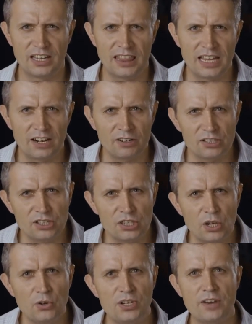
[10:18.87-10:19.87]
and there is
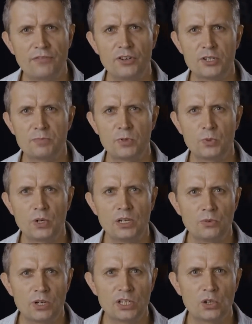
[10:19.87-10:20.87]
no difference
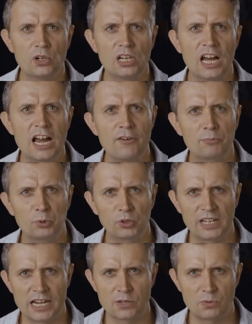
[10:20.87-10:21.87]
between what your live
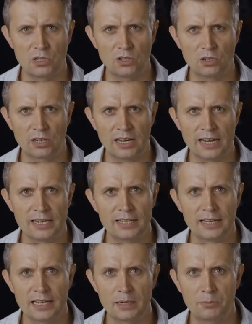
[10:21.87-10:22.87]
broadcast would look
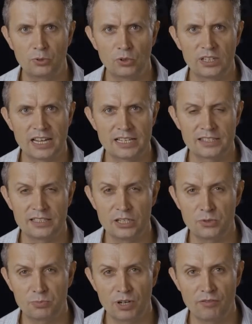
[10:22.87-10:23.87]
like and a broadcast that
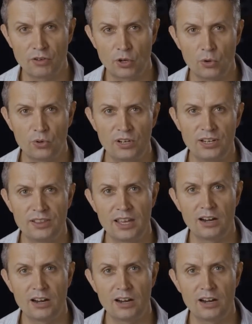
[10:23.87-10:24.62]
is pre-recorded,